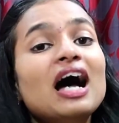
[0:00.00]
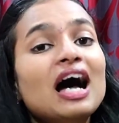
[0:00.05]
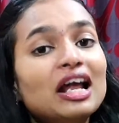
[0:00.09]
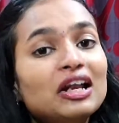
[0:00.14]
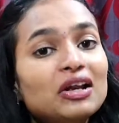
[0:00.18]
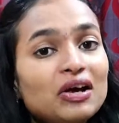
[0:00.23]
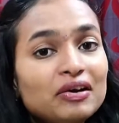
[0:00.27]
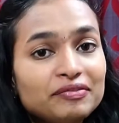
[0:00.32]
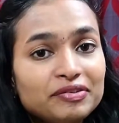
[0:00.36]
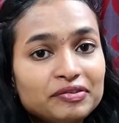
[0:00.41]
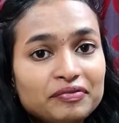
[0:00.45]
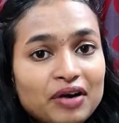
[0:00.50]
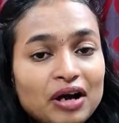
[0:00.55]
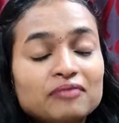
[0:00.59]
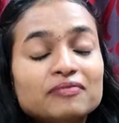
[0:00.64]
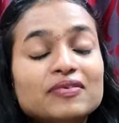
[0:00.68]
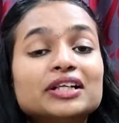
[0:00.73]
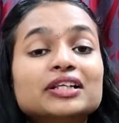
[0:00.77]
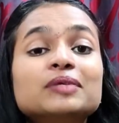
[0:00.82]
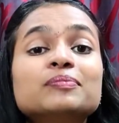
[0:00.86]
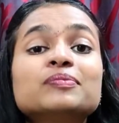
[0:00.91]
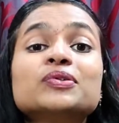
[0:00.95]
Hello everyone,
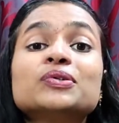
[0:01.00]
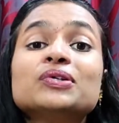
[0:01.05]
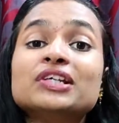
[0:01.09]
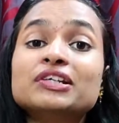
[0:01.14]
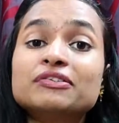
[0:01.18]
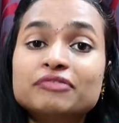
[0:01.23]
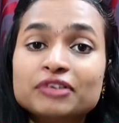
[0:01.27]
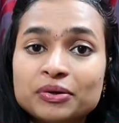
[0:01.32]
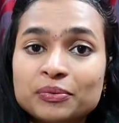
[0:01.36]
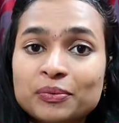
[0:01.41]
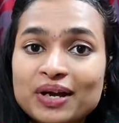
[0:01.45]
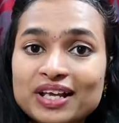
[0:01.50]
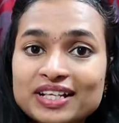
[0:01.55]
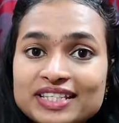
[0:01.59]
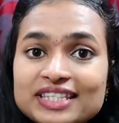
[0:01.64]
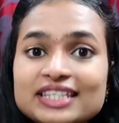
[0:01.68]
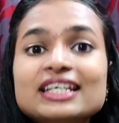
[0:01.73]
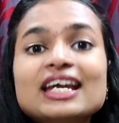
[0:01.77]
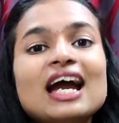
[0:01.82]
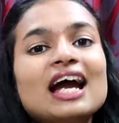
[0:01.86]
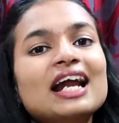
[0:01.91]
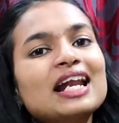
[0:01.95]
welcome to Link
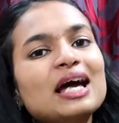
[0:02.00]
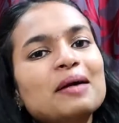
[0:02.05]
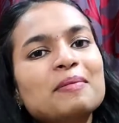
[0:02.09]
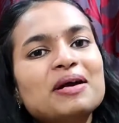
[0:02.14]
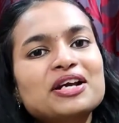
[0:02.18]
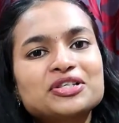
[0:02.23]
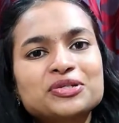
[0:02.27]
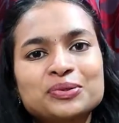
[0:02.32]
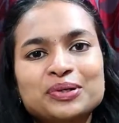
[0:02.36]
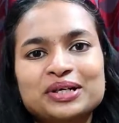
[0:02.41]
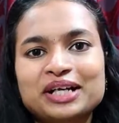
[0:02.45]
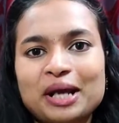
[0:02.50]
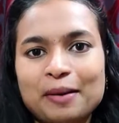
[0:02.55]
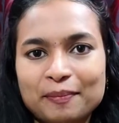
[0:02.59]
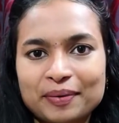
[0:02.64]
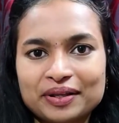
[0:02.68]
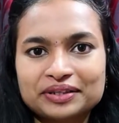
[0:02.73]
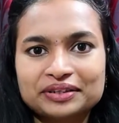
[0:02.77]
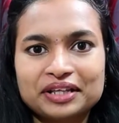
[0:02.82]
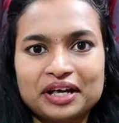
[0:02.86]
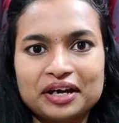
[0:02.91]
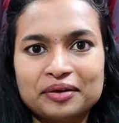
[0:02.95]
Frequency and I'm Aishwarya
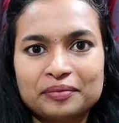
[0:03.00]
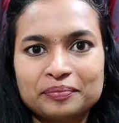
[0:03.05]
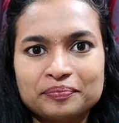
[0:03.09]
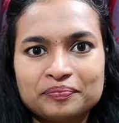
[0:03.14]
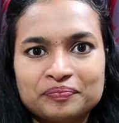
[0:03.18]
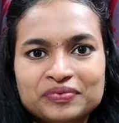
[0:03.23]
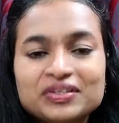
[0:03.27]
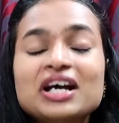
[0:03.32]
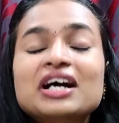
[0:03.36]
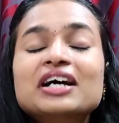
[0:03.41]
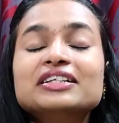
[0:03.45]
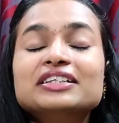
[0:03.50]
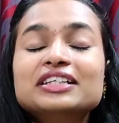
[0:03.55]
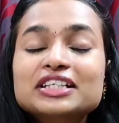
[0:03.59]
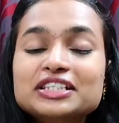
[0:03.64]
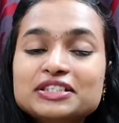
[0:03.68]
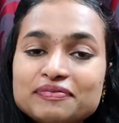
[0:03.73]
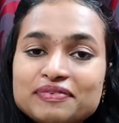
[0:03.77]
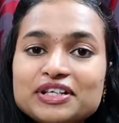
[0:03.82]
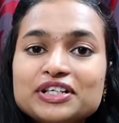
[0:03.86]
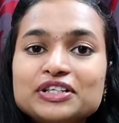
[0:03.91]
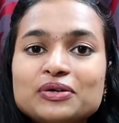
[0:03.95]
Pattar.
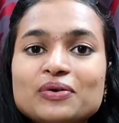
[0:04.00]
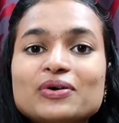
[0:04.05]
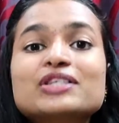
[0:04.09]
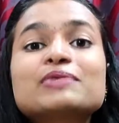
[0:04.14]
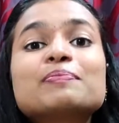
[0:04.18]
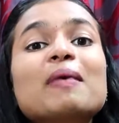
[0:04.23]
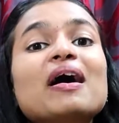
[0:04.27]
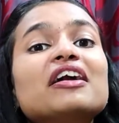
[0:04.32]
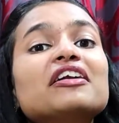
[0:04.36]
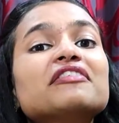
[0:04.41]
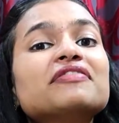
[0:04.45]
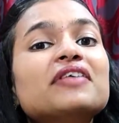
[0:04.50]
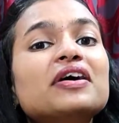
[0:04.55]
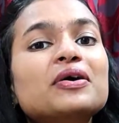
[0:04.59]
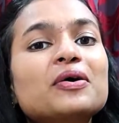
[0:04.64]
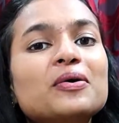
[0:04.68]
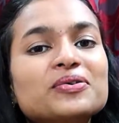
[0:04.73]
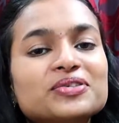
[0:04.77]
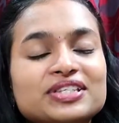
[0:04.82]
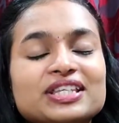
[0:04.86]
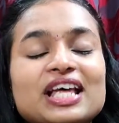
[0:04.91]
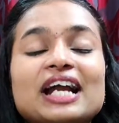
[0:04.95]
This video is part of our
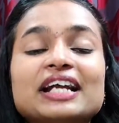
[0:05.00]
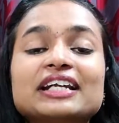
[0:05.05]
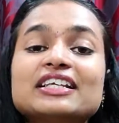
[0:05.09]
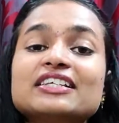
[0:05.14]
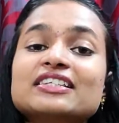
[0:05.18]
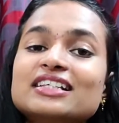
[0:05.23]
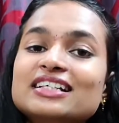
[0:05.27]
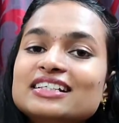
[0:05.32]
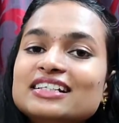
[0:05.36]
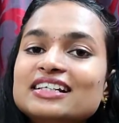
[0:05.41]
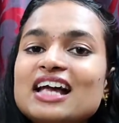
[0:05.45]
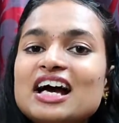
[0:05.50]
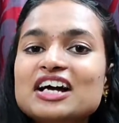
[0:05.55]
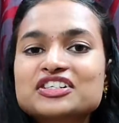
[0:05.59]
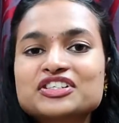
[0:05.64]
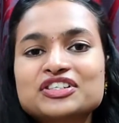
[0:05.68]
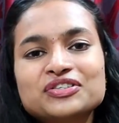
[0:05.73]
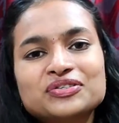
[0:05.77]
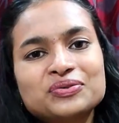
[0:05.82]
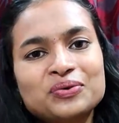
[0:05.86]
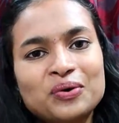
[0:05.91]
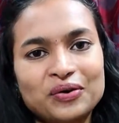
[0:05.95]
course that is
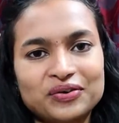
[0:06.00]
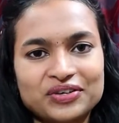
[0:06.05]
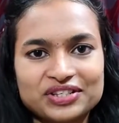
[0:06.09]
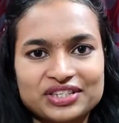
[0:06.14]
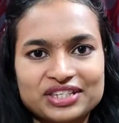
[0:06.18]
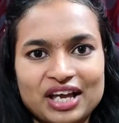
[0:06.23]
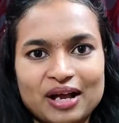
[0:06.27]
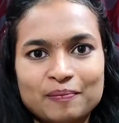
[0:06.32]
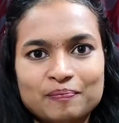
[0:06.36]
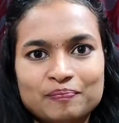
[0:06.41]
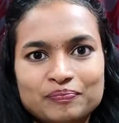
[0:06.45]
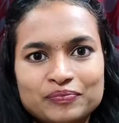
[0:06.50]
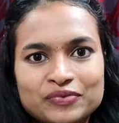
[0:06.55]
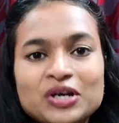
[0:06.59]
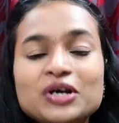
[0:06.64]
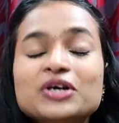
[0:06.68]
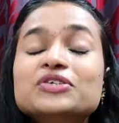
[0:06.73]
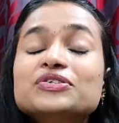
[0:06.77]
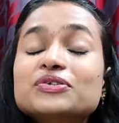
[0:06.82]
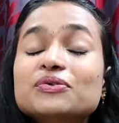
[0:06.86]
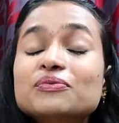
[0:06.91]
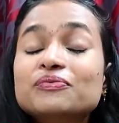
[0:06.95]
Introduction to AUTOSAR.
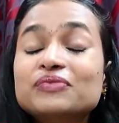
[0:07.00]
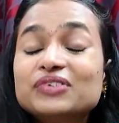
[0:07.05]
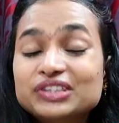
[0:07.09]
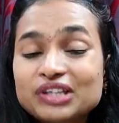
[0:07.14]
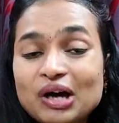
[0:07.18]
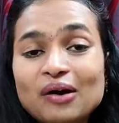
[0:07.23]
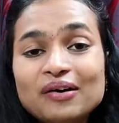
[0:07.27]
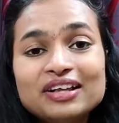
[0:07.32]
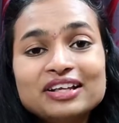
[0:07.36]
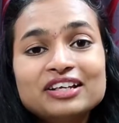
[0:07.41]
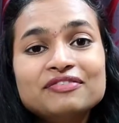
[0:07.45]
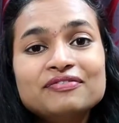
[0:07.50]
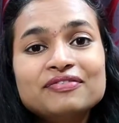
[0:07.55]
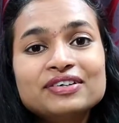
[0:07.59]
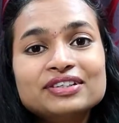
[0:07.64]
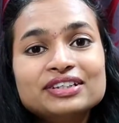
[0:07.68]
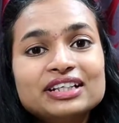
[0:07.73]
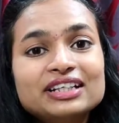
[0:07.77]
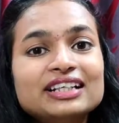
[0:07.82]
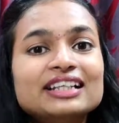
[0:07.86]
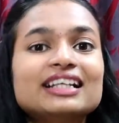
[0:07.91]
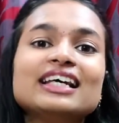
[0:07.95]
So without any
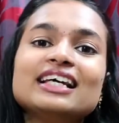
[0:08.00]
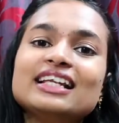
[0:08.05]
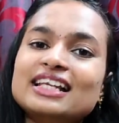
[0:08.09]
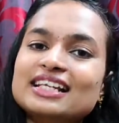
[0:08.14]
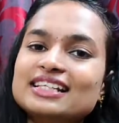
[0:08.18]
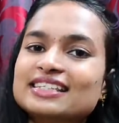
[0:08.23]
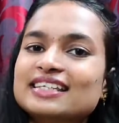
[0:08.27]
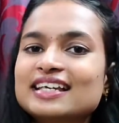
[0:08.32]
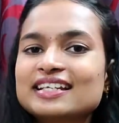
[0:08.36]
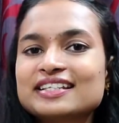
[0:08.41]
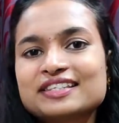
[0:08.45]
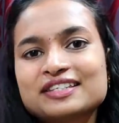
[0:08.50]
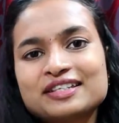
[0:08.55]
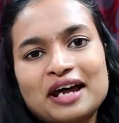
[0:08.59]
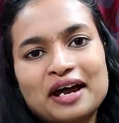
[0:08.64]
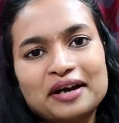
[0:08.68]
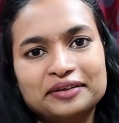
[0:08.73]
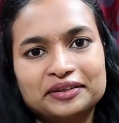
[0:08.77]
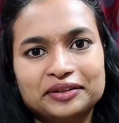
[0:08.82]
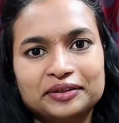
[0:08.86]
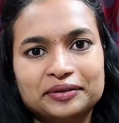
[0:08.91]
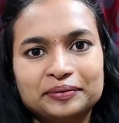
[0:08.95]
further delay, let's get
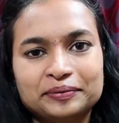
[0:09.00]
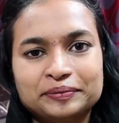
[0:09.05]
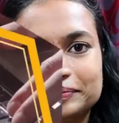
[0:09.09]
started.